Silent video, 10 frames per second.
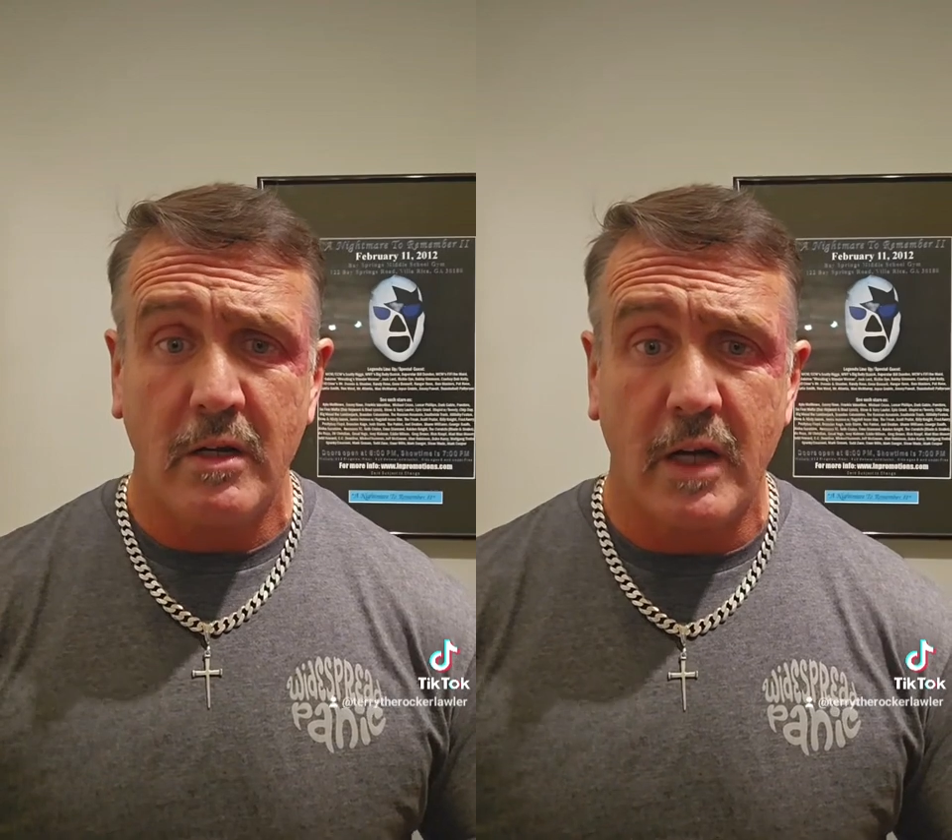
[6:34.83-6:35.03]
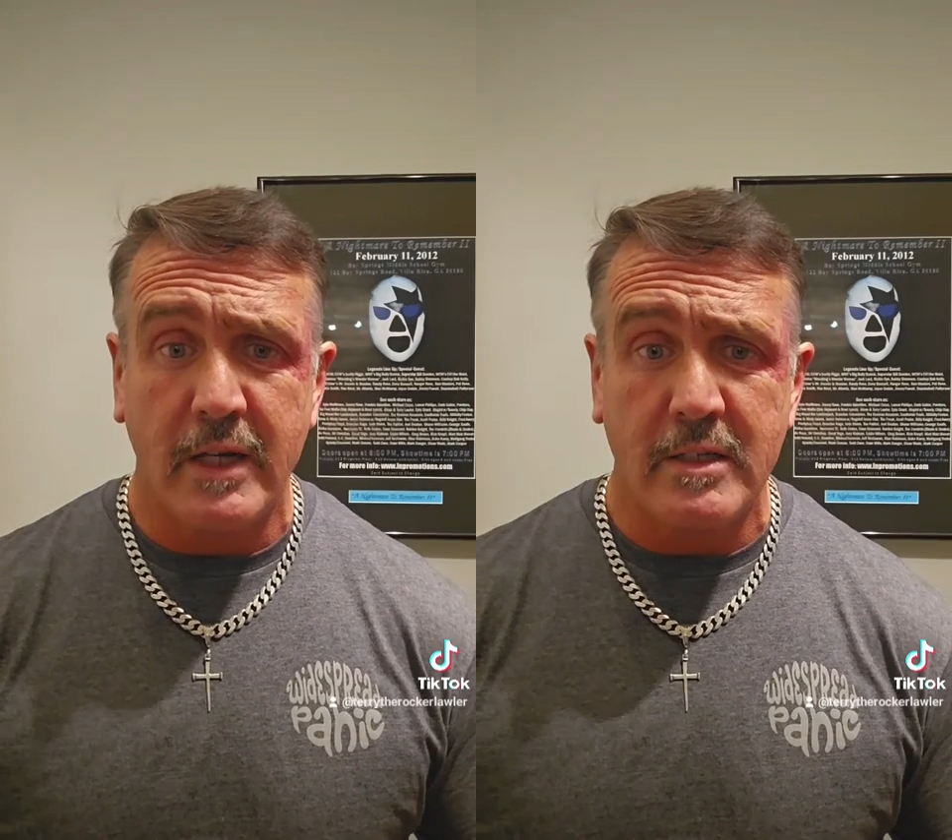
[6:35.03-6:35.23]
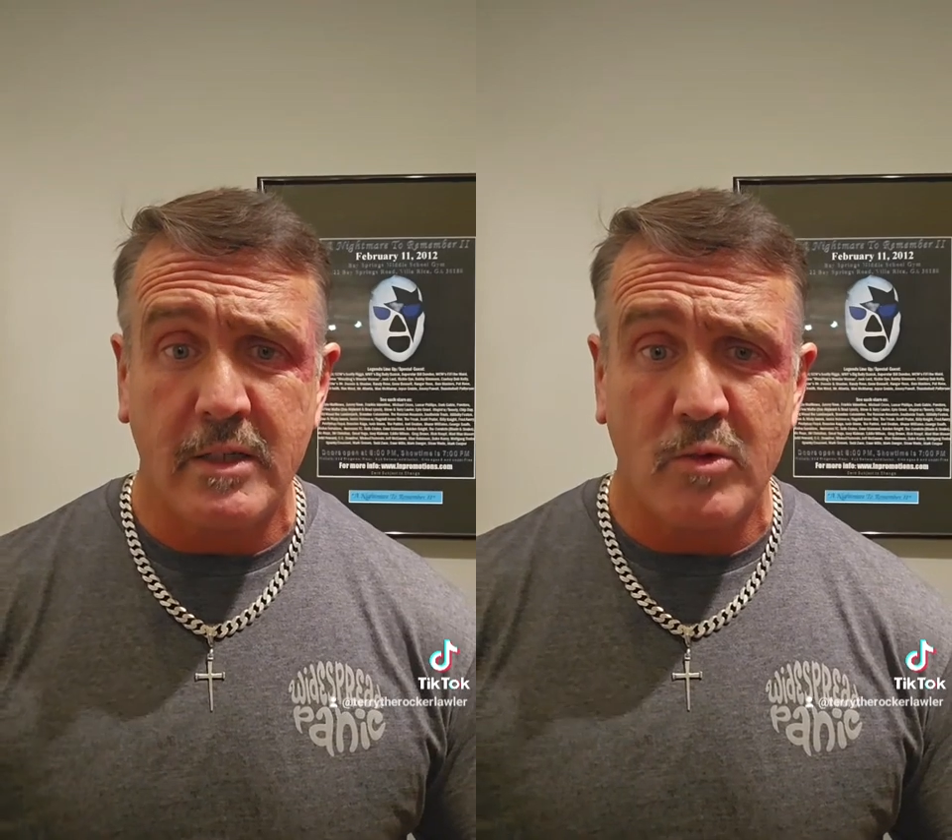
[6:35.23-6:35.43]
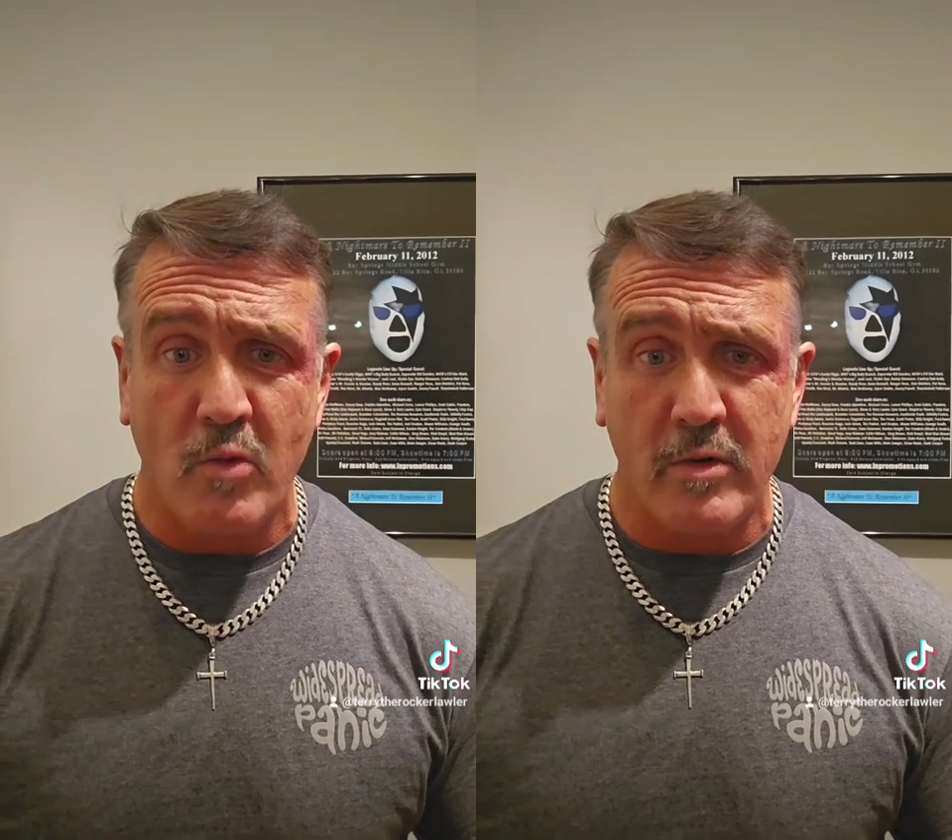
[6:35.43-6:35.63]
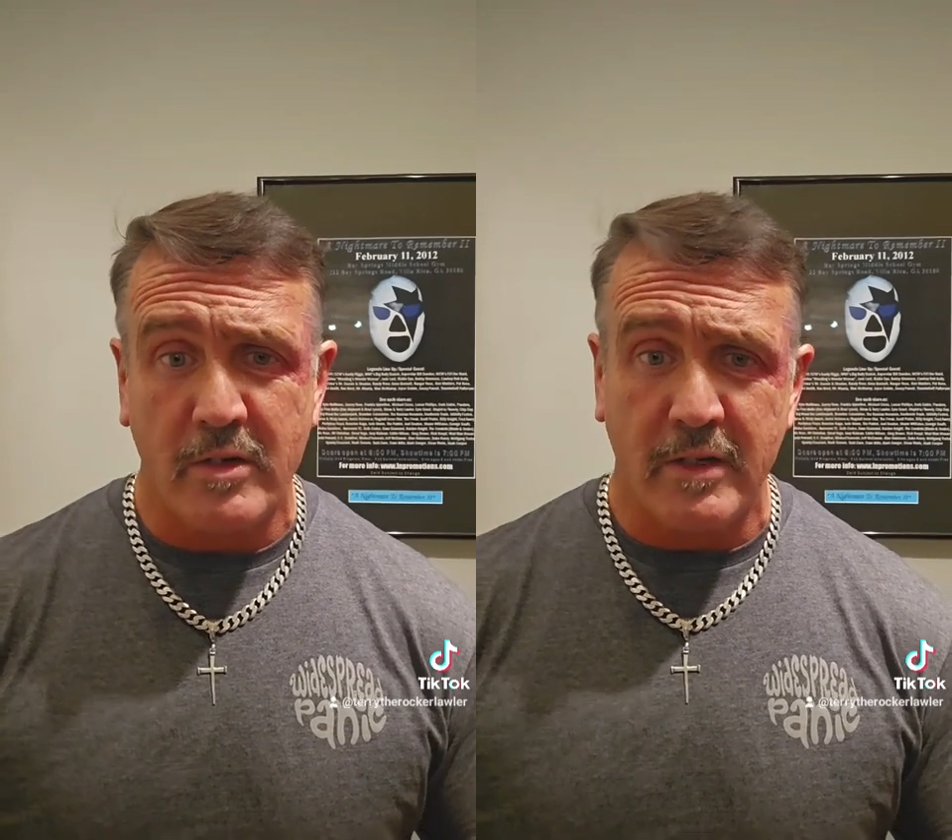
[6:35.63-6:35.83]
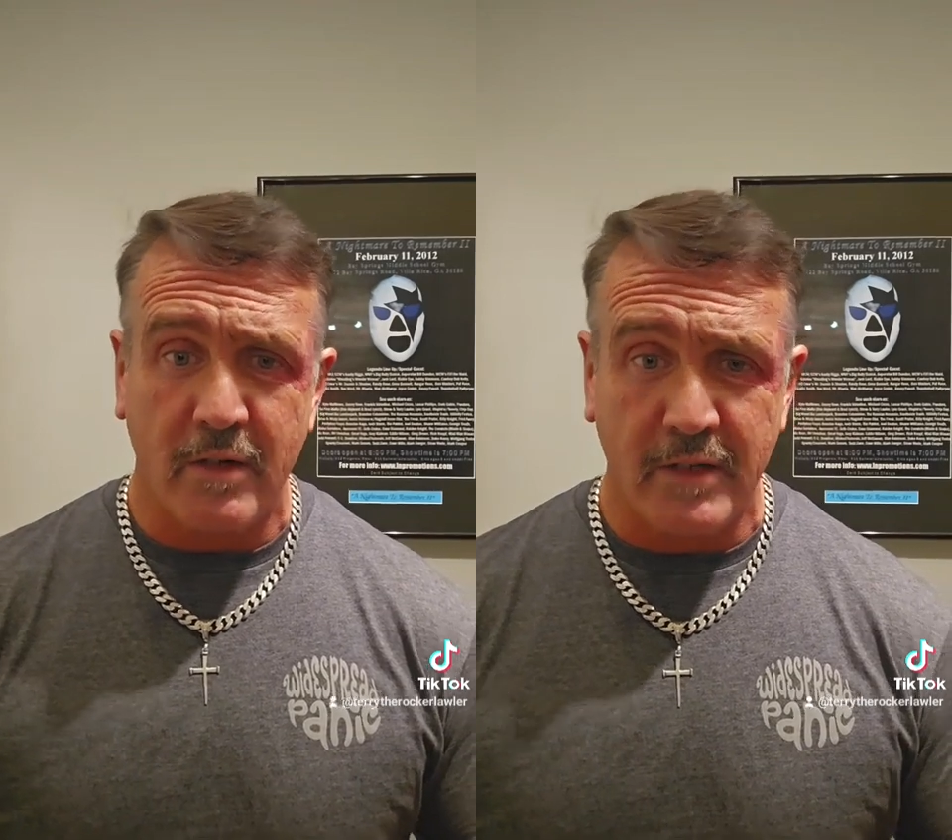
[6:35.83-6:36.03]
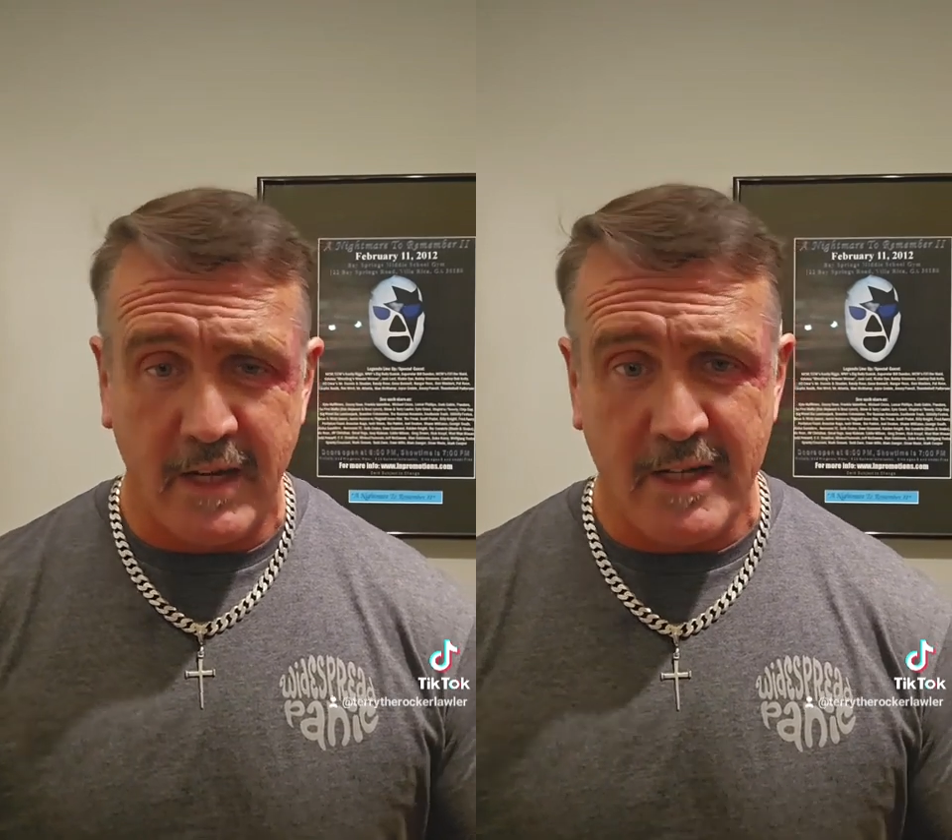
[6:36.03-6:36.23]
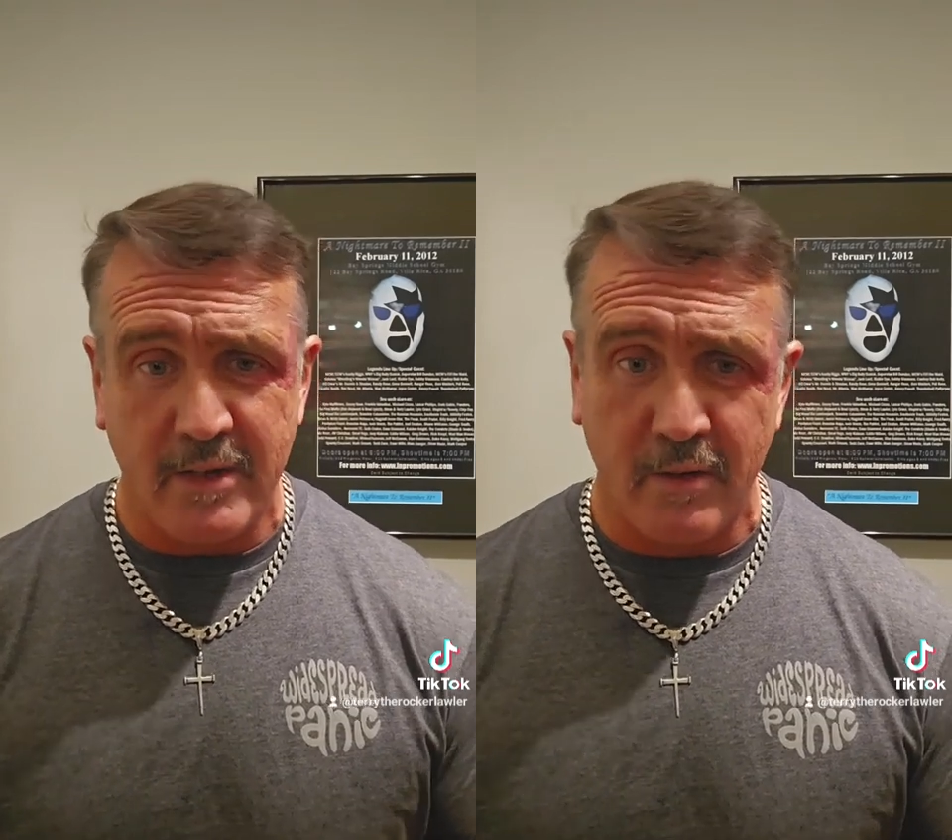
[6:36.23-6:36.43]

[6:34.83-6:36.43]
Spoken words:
I guess he's the one to get his